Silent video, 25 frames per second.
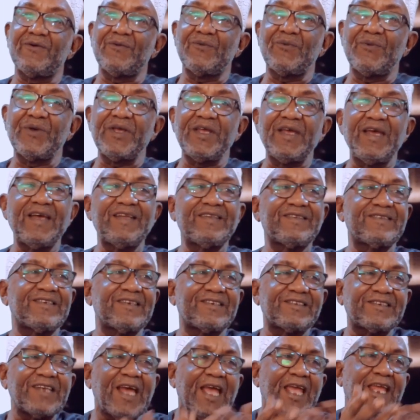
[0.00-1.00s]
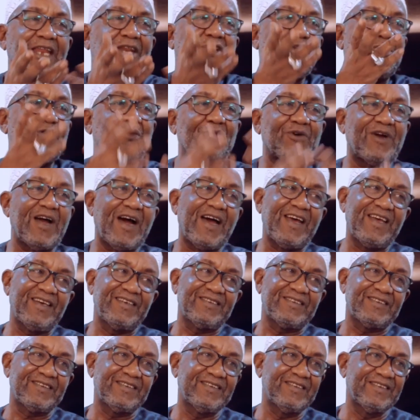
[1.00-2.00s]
we entertain you guys.